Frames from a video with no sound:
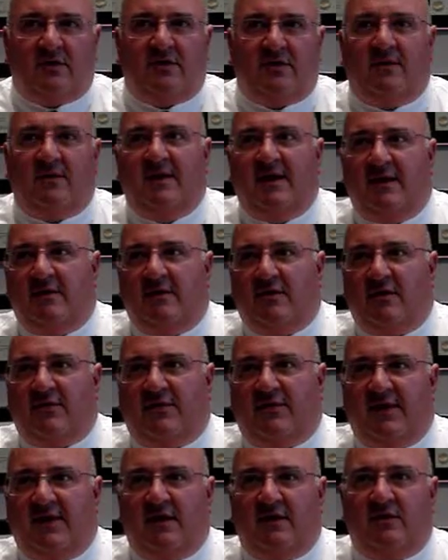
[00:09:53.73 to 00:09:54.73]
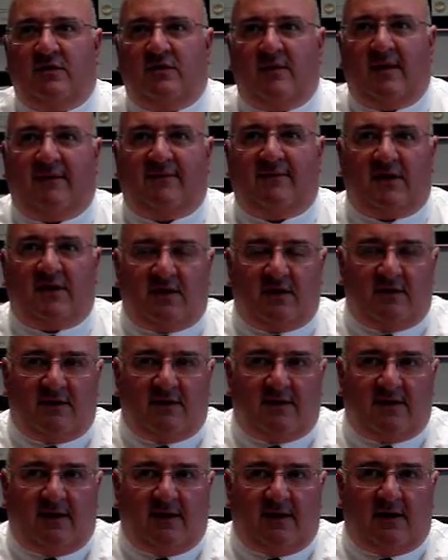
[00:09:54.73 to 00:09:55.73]
So these are things you have to
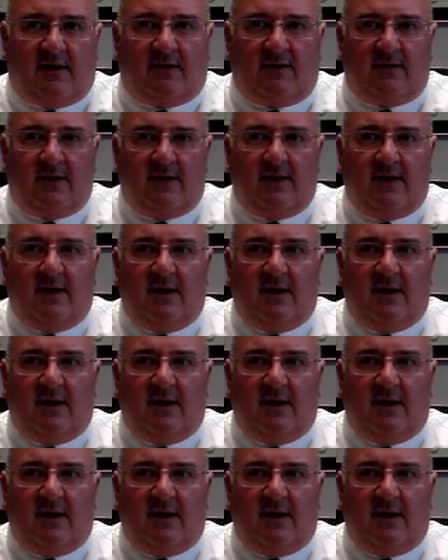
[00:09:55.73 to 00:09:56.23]
consider